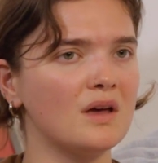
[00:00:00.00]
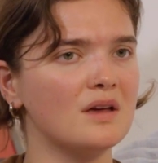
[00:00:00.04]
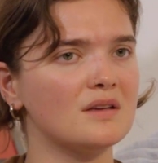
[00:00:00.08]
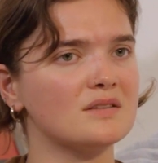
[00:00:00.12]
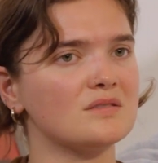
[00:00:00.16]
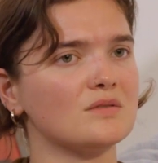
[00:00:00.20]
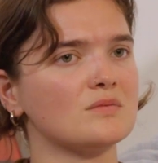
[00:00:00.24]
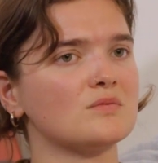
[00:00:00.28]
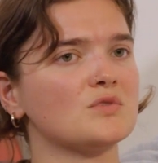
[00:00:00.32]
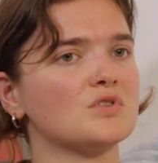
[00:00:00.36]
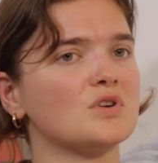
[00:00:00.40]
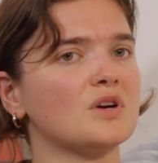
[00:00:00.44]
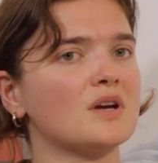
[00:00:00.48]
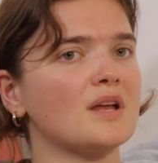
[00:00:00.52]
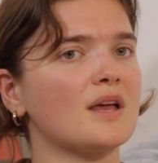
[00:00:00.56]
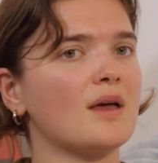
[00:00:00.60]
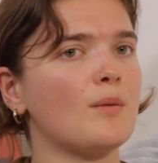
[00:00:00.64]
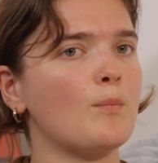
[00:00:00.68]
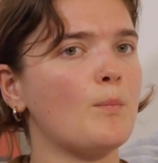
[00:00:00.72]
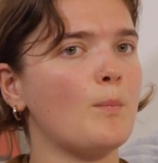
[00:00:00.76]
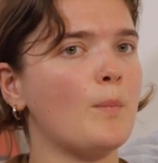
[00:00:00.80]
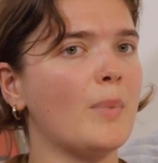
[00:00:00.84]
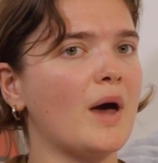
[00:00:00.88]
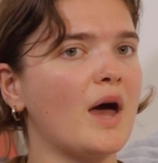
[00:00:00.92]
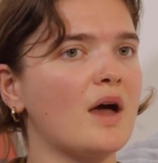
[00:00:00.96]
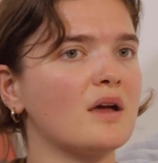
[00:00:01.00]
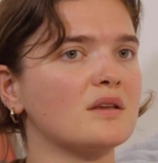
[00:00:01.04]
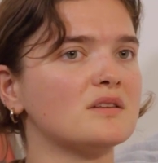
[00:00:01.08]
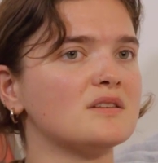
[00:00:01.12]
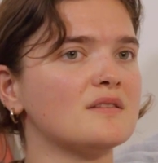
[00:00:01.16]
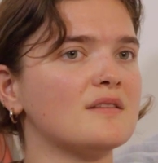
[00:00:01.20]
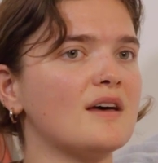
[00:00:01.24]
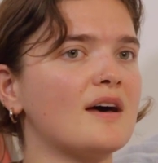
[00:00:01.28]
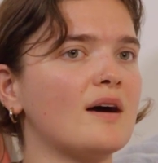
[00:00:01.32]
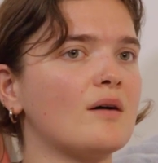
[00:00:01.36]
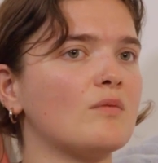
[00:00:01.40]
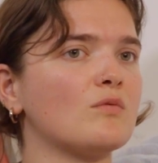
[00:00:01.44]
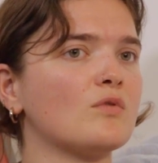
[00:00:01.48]
So I'm trying to get back to
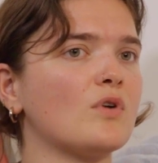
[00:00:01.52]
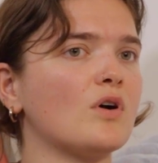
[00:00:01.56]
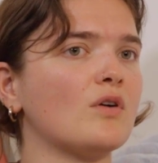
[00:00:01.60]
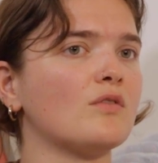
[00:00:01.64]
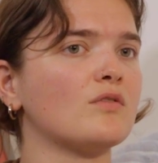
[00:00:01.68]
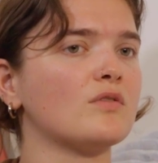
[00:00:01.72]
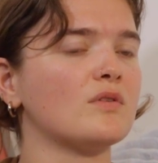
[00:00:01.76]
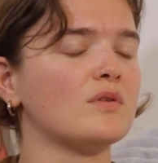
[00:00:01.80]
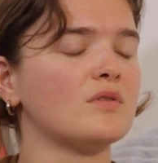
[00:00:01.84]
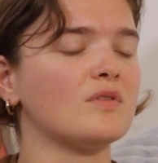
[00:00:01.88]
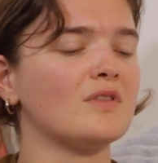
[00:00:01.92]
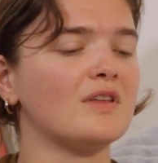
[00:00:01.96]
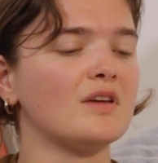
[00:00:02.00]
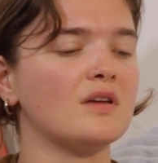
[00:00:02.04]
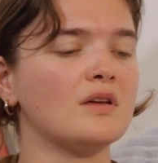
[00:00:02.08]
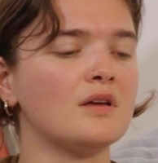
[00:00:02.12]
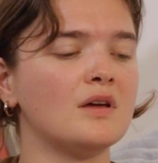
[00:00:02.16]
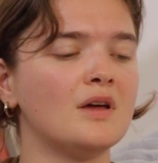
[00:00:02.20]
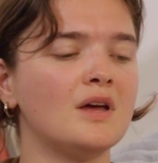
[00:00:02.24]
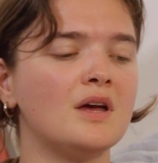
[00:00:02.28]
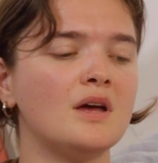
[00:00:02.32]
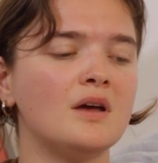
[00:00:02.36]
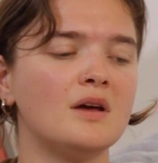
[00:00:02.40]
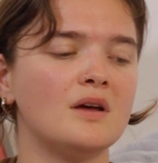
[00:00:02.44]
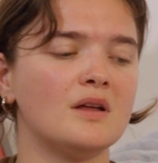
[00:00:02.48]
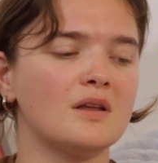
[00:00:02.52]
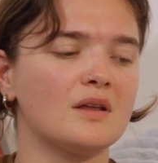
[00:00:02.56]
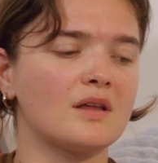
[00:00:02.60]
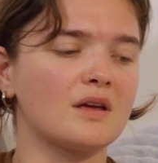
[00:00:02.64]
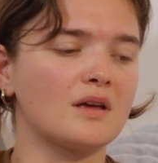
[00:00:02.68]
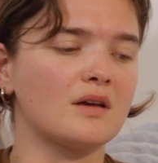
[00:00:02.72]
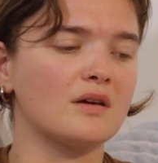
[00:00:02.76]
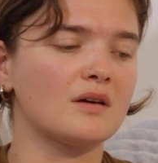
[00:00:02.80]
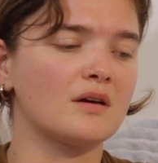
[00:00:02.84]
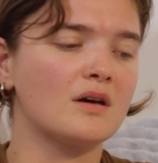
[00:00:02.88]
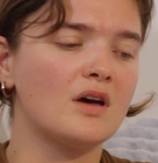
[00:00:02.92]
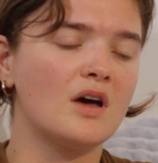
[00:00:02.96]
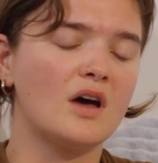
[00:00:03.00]
that, rather than the
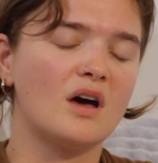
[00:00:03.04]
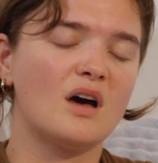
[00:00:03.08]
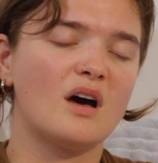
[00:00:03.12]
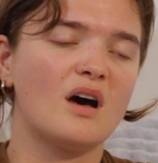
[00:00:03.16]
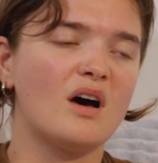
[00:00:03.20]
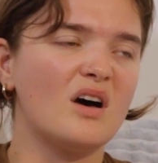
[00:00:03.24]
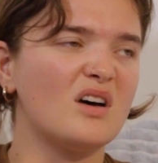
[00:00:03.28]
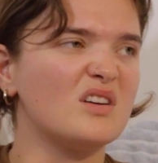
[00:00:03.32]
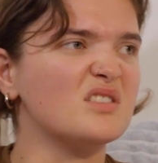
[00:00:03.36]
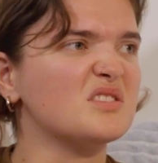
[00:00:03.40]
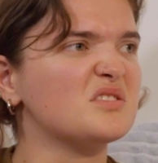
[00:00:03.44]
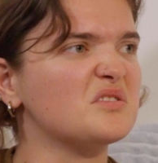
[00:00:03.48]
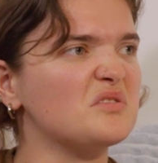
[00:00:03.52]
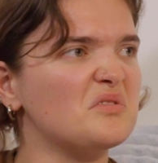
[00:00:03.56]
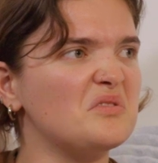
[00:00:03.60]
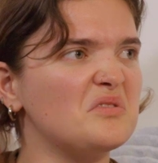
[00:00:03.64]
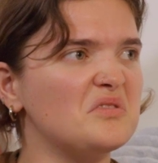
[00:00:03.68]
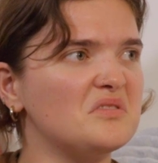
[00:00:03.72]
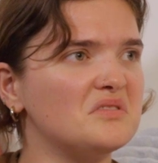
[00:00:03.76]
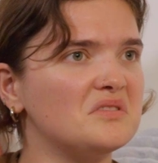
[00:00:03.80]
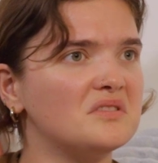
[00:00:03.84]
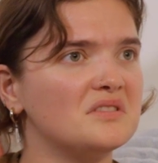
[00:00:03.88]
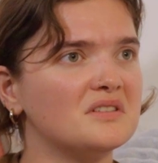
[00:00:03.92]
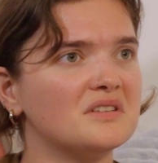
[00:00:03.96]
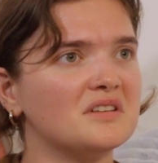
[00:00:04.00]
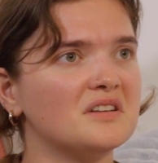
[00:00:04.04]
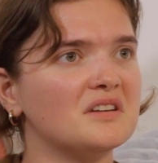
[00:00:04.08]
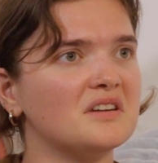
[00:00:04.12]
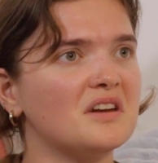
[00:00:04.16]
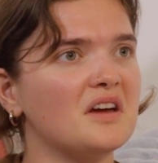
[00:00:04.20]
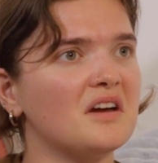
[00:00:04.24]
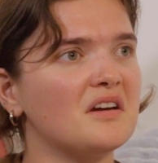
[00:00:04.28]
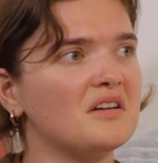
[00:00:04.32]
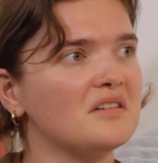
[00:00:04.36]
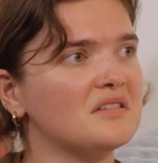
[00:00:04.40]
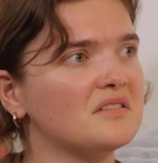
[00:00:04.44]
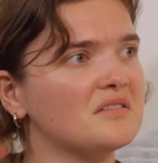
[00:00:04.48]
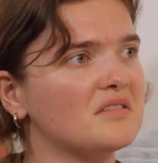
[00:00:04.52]
like hustle,
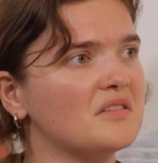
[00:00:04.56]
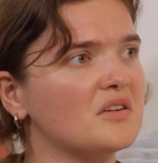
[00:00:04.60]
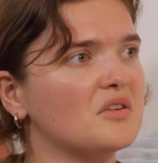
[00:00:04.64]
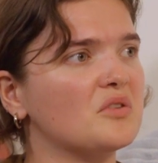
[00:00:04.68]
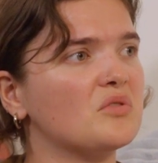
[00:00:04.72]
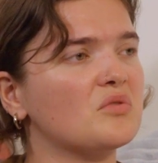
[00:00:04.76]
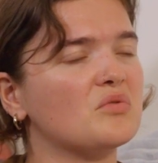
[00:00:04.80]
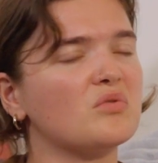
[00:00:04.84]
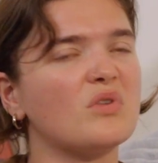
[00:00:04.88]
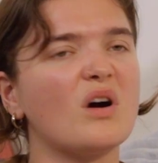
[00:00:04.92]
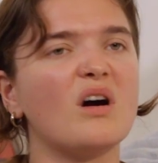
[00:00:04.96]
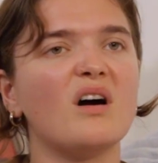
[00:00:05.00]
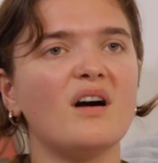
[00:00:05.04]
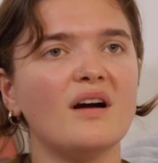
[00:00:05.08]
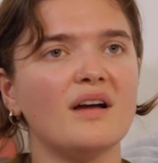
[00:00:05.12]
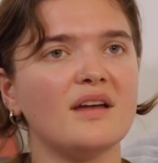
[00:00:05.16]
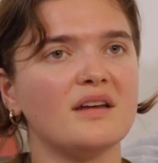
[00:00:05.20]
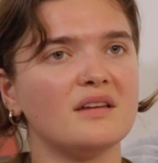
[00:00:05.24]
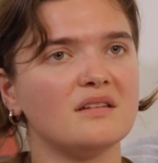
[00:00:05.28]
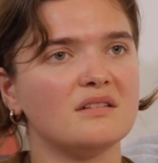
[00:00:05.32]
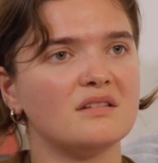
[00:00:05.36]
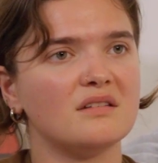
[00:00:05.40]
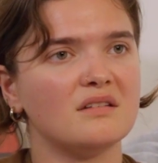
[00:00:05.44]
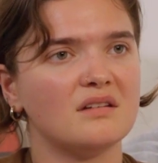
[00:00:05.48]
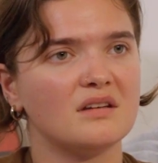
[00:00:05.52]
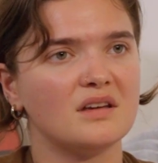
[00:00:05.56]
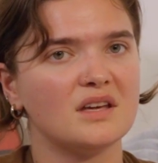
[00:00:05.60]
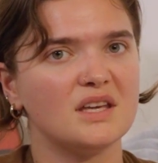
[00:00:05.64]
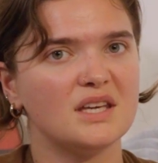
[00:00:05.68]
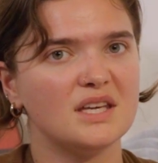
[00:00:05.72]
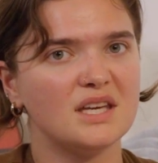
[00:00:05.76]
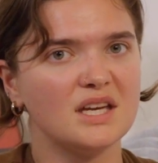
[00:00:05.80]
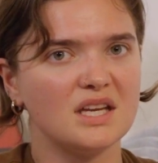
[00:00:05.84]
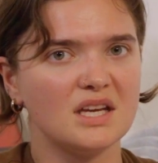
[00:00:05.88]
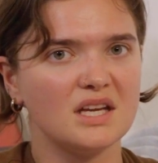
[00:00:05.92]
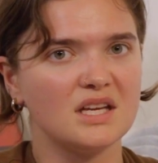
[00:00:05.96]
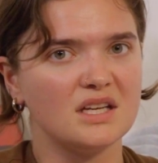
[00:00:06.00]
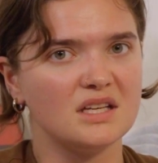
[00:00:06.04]
the grind,
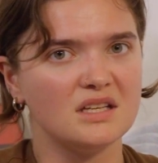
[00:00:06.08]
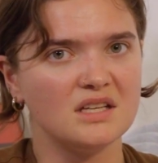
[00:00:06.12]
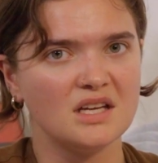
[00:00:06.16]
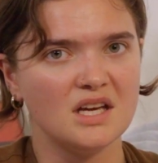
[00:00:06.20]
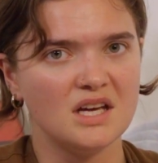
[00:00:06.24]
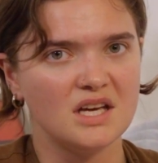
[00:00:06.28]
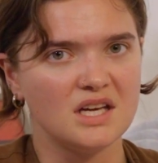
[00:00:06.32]
getting